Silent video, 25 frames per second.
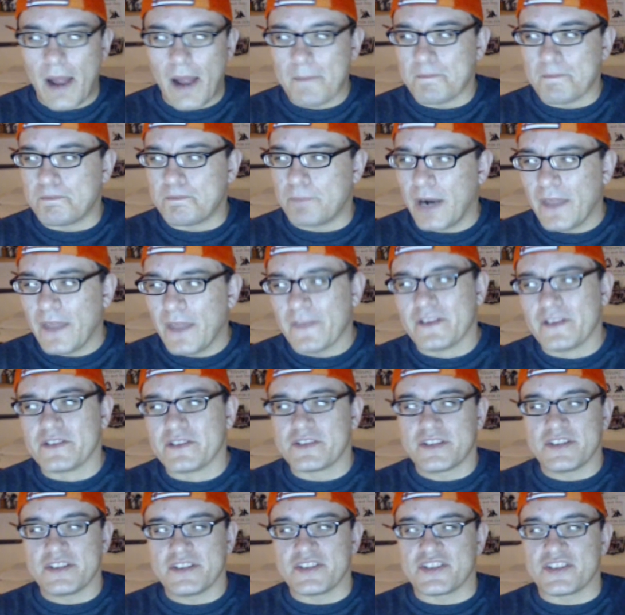
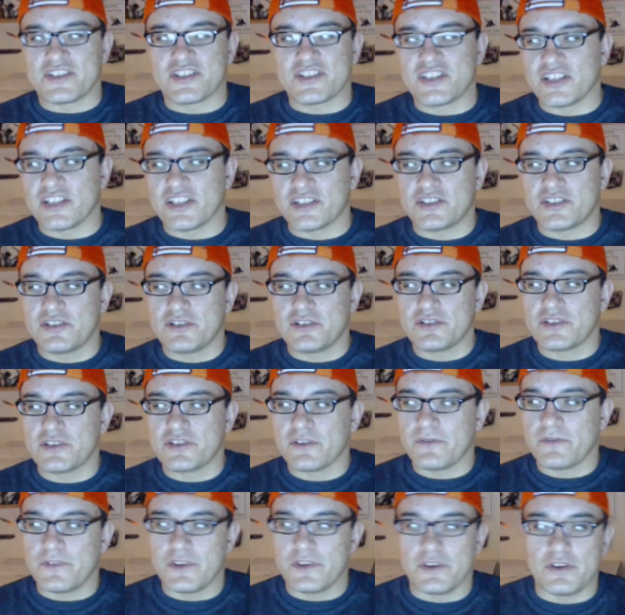brothers and sisters
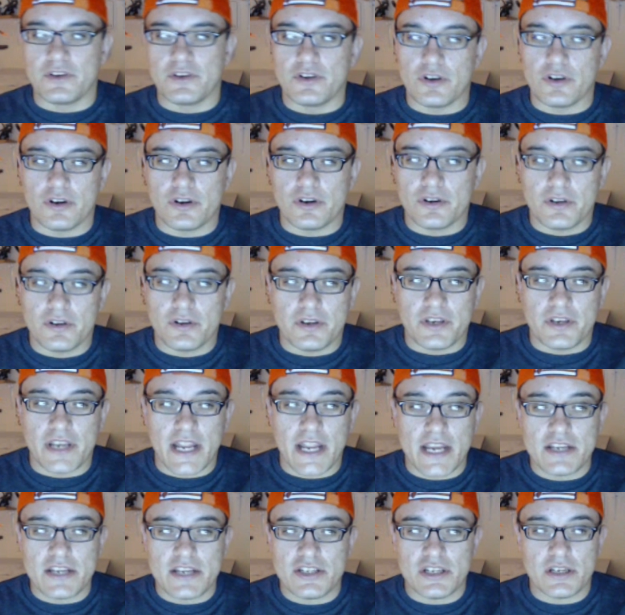of the Nerd
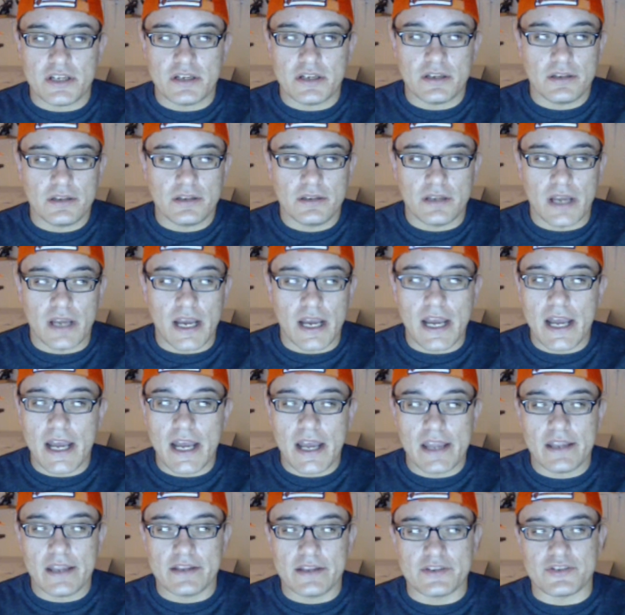Nation.
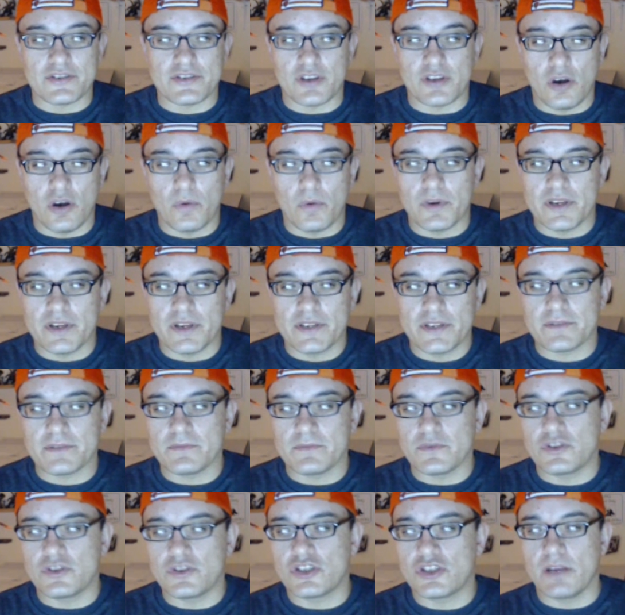I, as always,
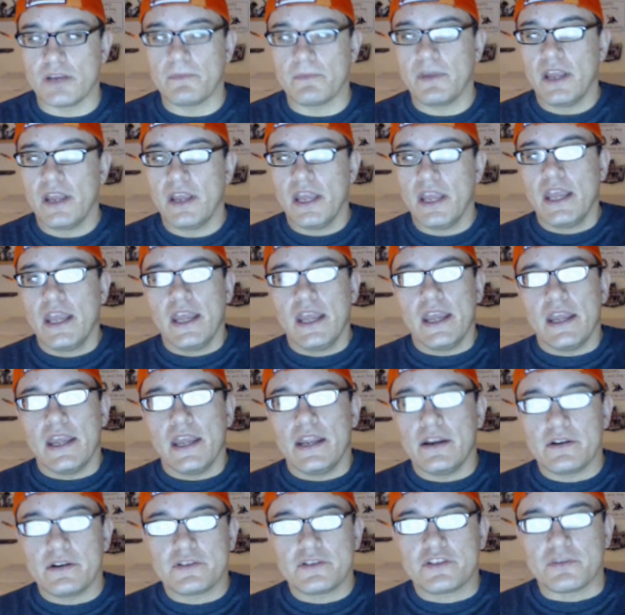am Jim,
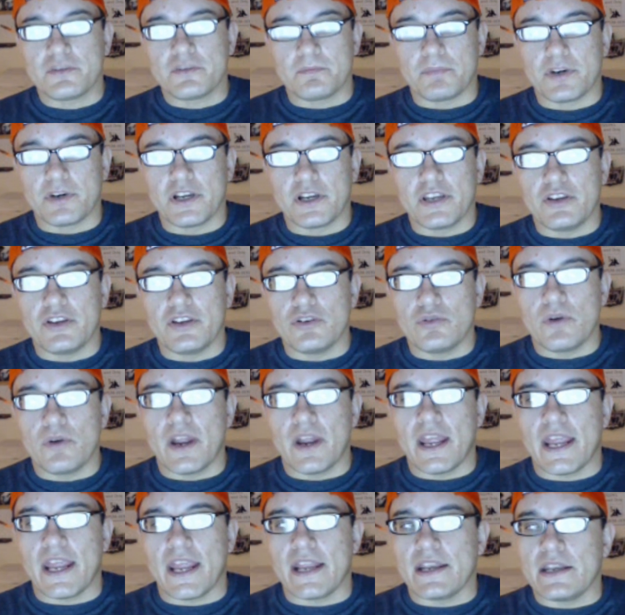here to bring you
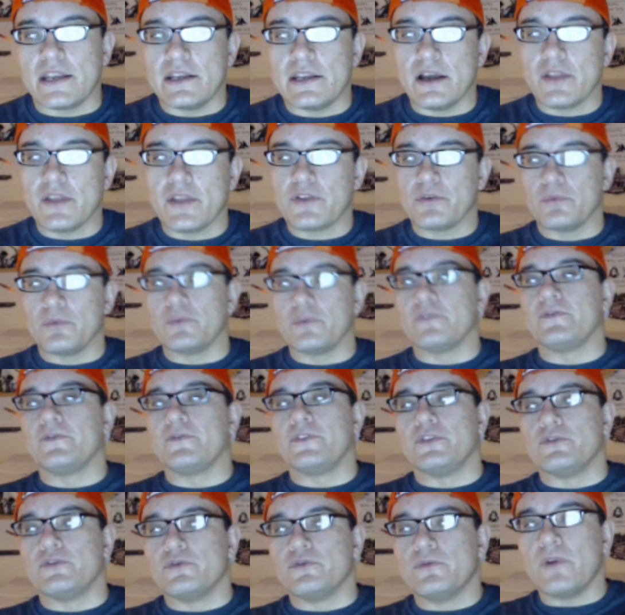another
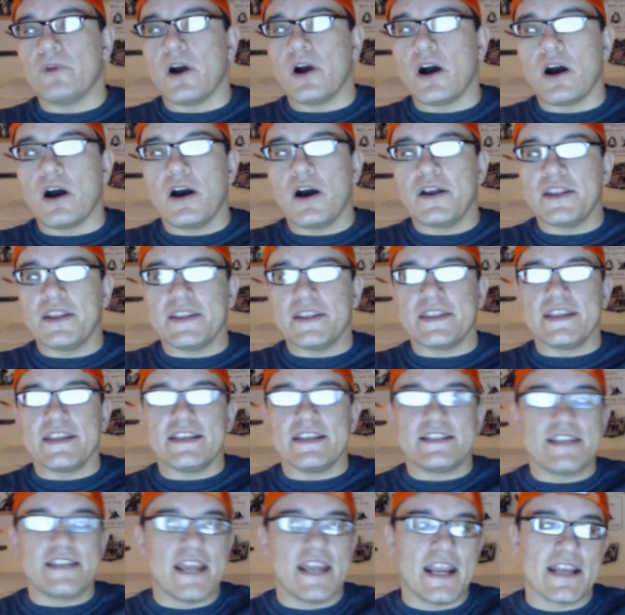review on
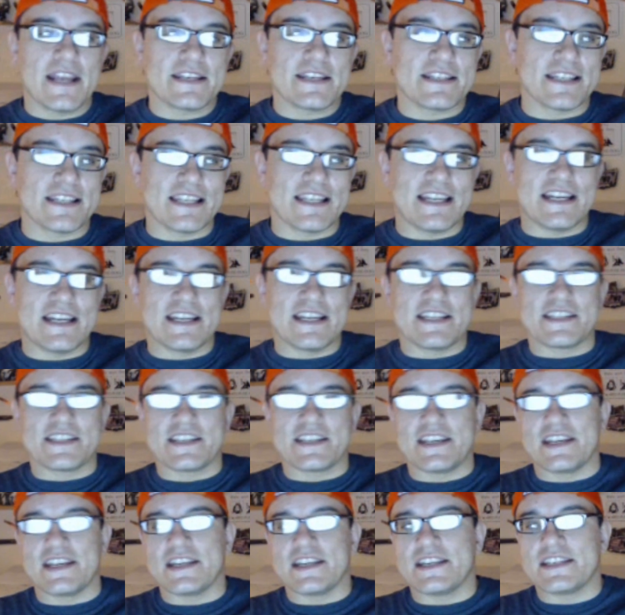the
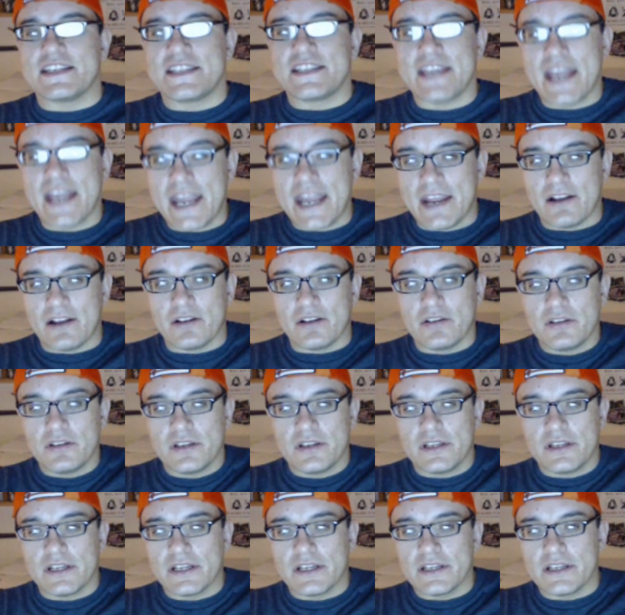tantalizing tale,
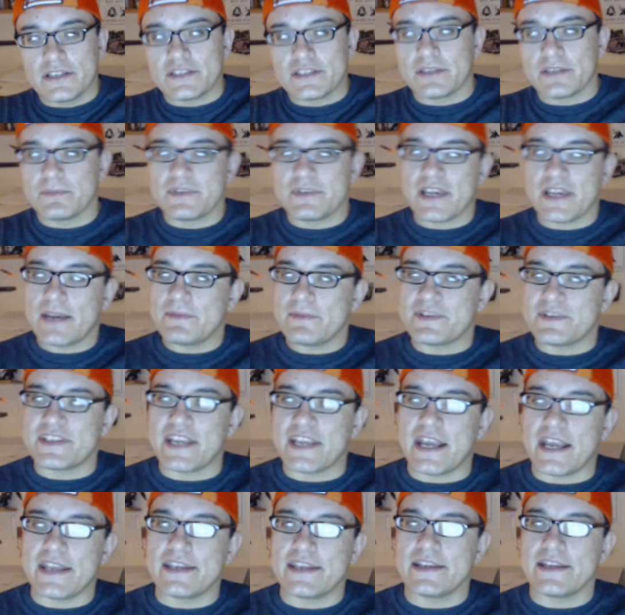sometimes
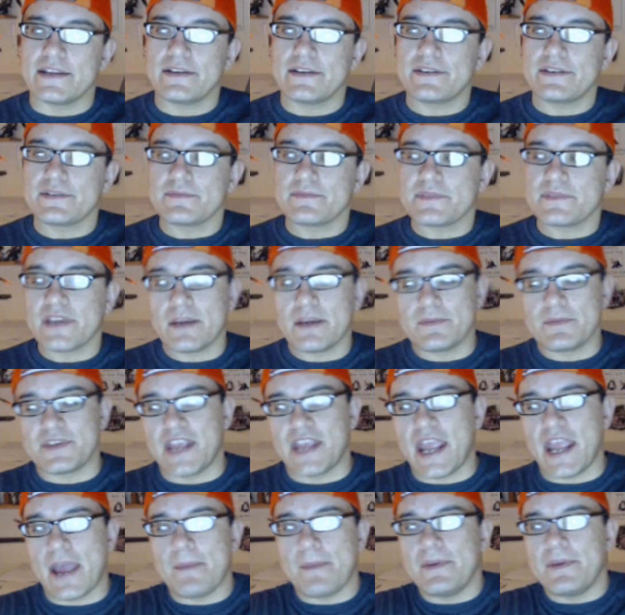saddening, sometimes
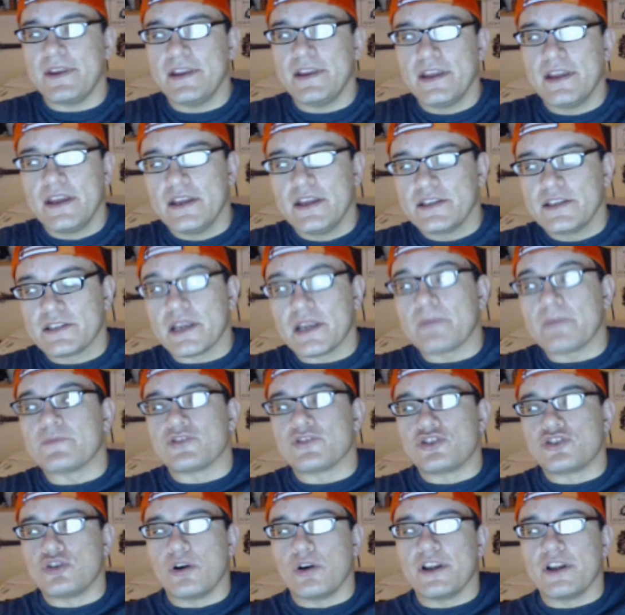happy,
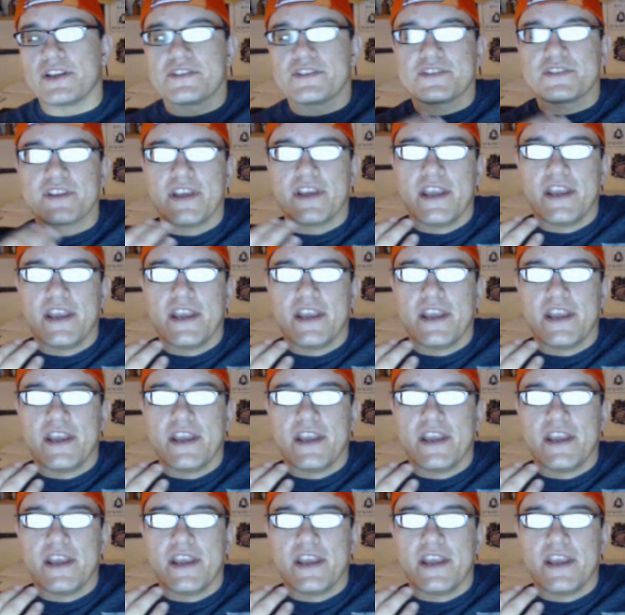sometimes joyous,